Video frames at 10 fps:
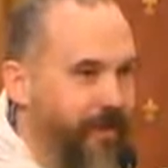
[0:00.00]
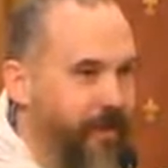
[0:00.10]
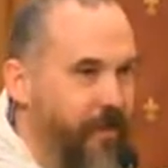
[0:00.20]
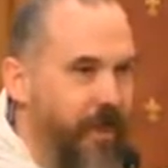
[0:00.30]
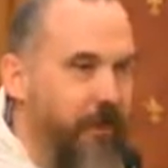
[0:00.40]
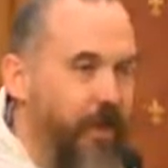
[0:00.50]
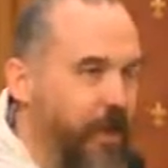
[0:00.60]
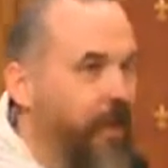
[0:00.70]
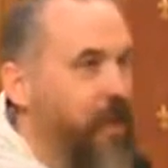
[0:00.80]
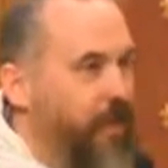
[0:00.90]
Every time we
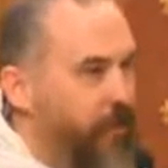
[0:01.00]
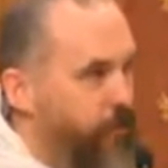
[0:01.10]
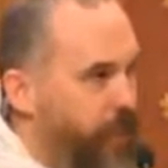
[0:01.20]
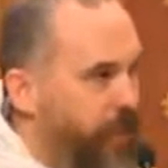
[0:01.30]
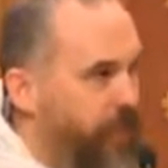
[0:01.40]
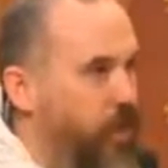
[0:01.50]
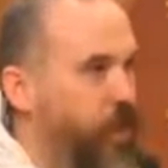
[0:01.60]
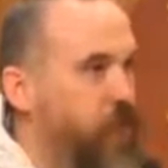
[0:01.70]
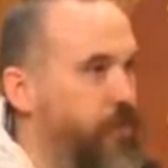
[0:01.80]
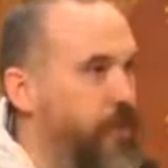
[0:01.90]
break the
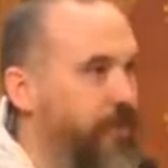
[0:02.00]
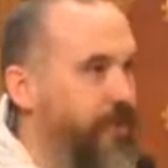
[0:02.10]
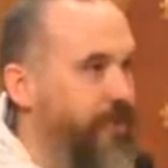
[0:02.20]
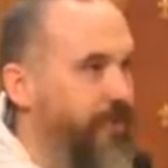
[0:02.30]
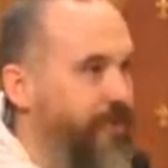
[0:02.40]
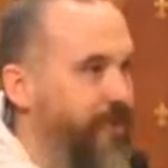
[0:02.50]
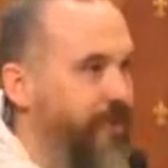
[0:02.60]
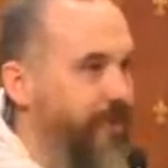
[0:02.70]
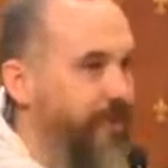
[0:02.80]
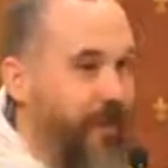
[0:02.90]
host,
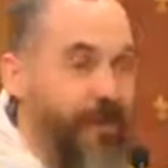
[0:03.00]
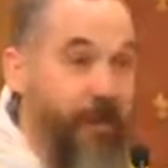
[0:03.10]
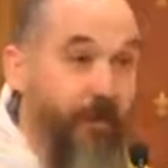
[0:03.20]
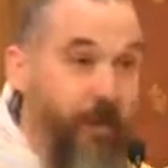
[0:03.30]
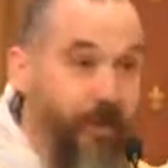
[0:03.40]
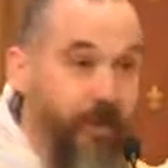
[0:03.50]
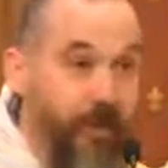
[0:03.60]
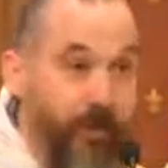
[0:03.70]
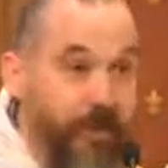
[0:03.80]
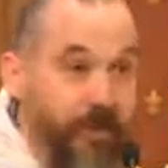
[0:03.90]
he's actually
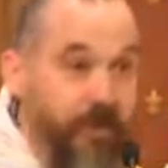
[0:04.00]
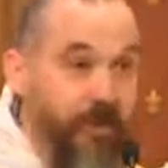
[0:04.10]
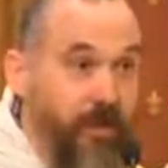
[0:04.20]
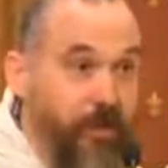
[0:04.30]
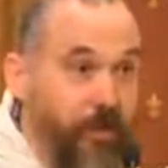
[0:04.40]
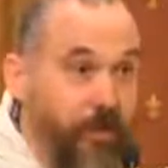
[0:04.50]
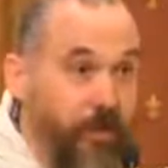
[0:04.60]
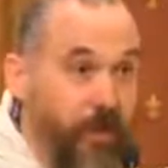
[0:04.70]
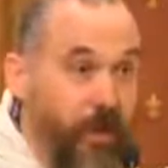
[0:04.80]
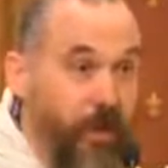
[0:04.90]
multi- his presence is
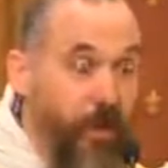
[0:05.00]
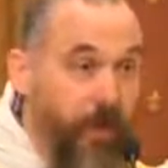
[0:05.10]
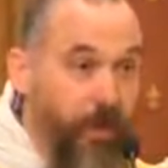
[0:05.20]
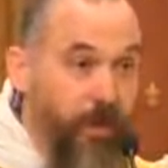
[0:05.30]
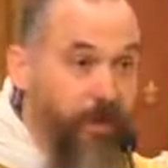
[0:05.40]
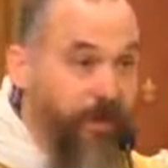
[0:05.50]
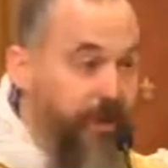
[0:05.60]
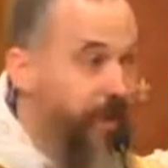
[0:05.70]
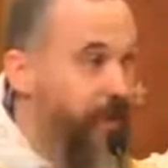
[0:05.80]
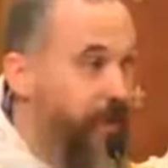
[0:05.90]
multiplied, whole and
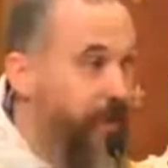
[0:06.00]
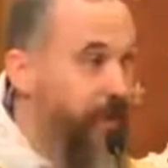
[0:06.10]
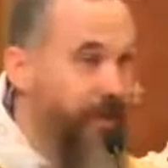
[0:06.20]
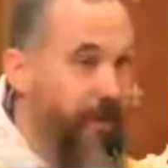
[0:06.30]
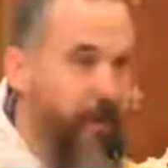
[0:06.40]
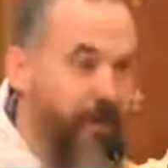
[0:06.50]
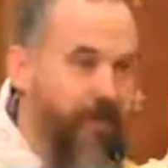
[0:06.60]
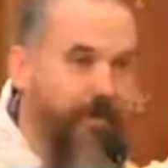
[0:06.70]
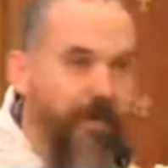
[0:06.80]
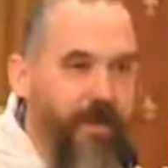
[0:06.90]
entire. It's not like,
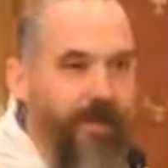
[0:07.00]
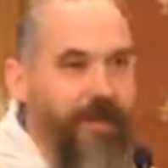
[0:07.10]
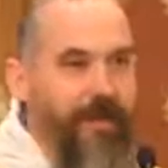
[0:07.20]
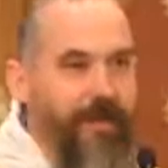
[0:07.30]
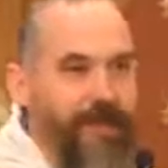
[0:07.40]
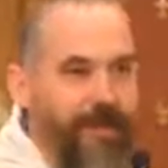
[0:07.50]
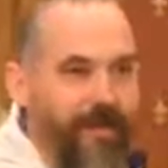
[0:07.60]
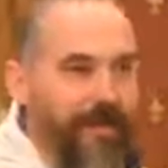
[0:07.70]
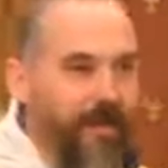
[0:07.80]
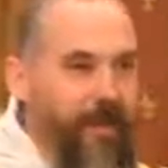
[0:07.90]
well, you've got,
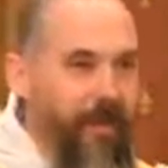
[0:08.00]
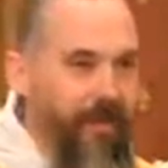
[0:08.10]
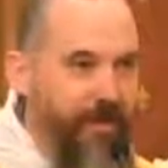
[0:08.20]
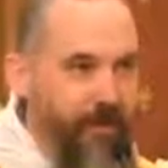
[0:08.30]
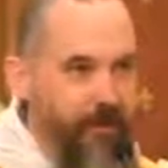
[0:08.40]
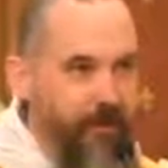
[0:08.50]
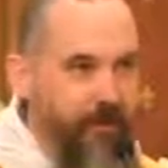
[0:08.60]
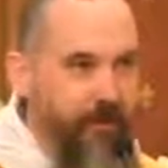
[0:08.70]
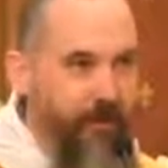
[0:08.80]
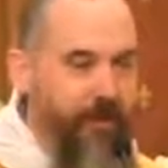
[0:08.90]
you know,
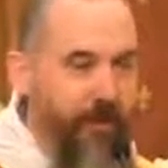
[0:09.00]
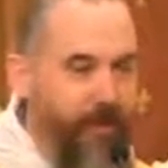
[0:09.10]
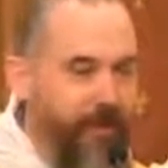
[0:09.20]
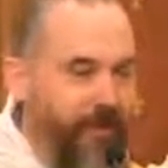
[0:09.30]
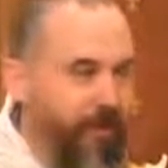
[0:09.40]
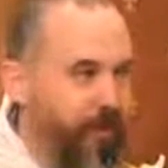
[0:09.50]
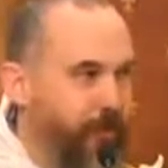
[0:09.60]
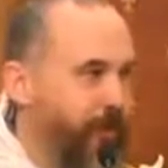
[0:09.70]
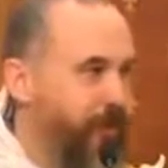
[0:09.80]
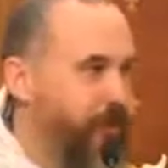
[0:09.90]
well, you only got, no,
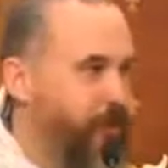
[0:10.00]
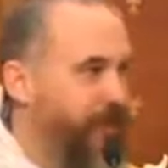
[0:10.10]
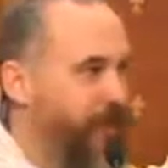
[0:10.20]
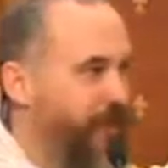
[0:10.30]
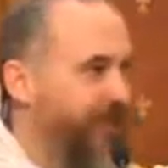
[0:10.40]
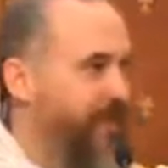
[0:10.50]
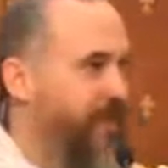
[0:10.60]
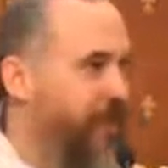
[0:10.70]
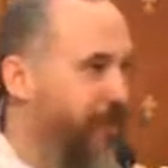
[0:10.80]
well, nobody likes that.